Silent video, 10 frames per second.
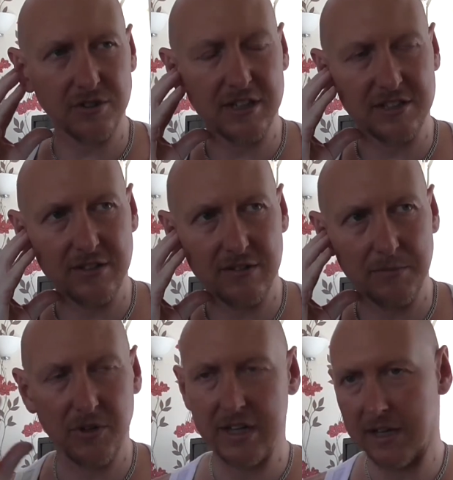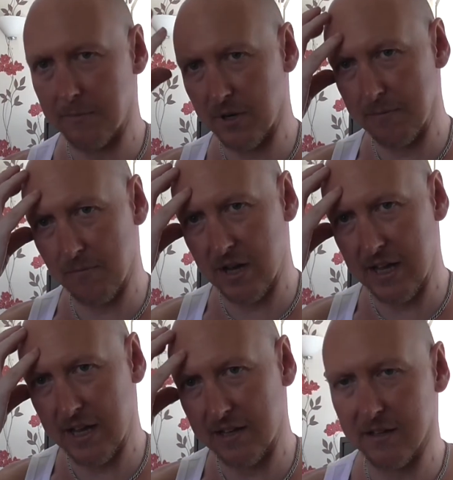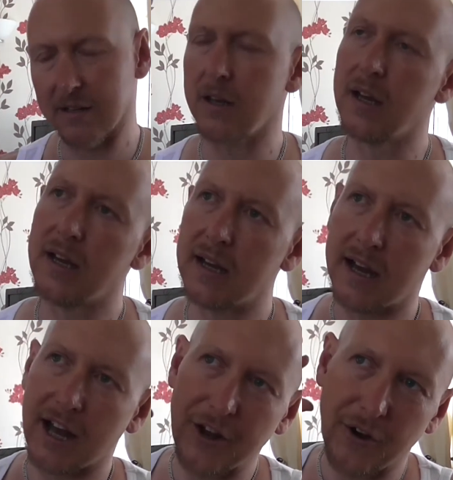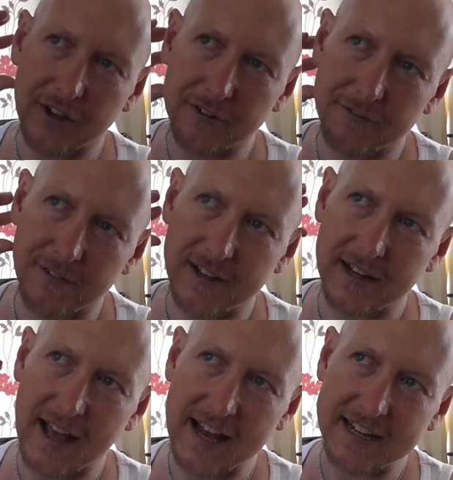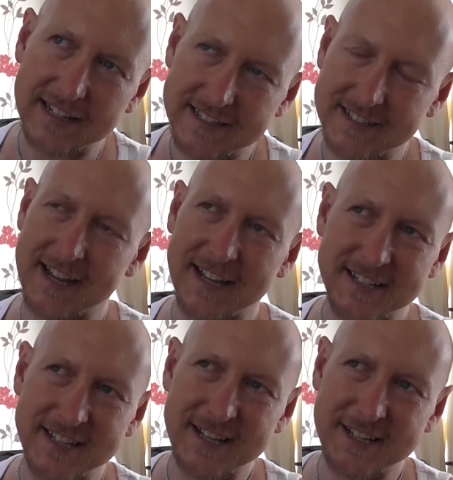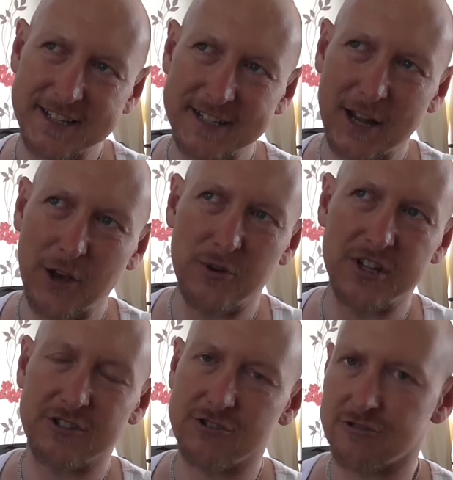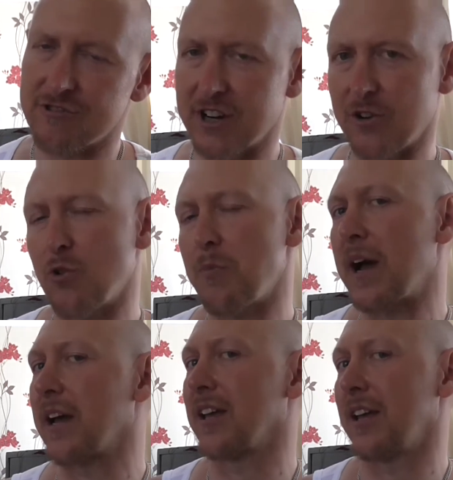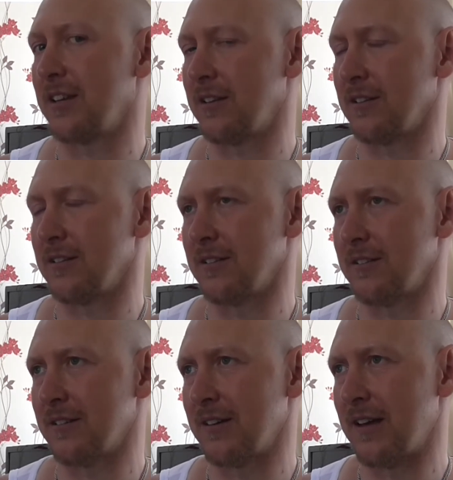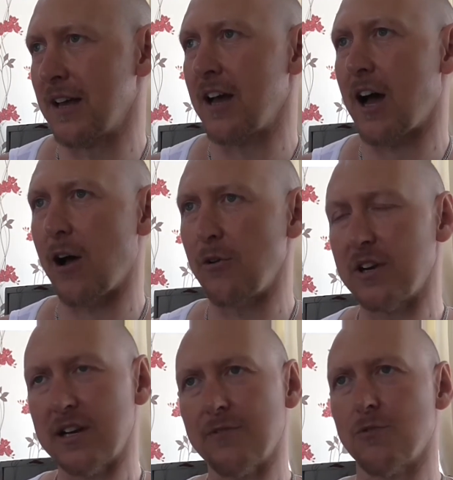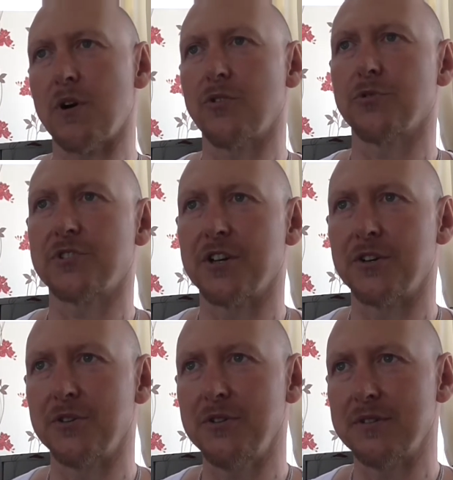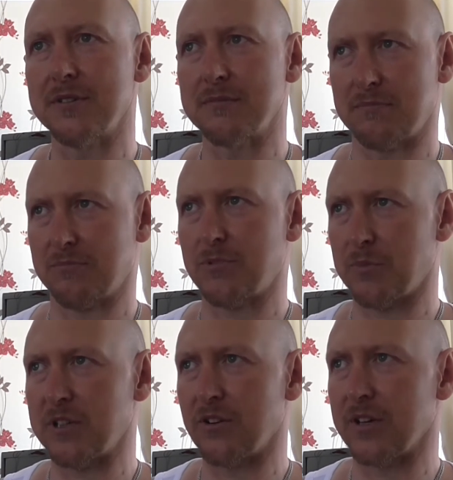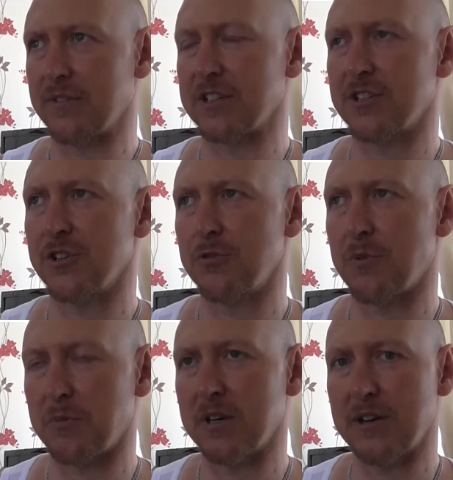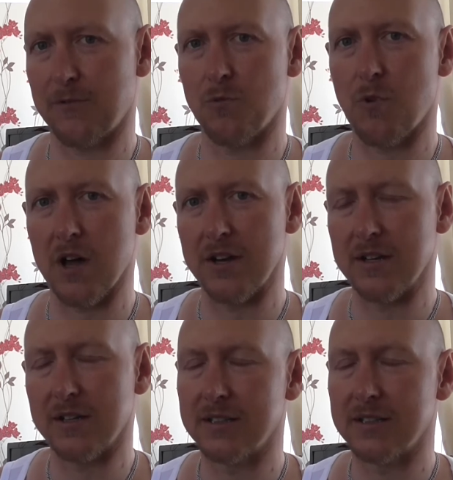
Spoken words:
necessarily in my ear, but in my head. And I could feel it, and it did slowly trickle back in. Only a level 1 or 2, probably not even a 2, probably a level 1.